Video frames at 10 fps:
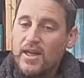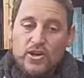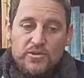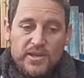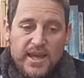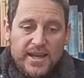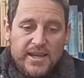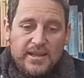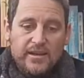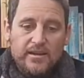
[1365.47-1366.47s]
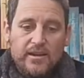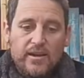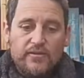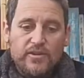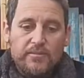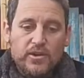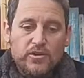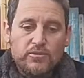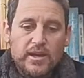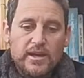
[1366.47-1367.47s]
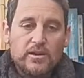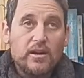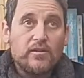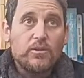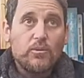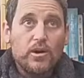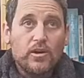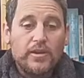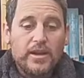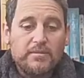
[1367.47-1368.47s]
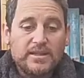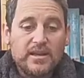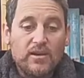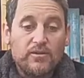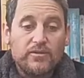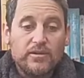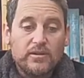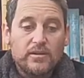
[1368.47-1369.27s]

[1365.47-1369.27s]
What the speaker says: Created from the creator of the world himself.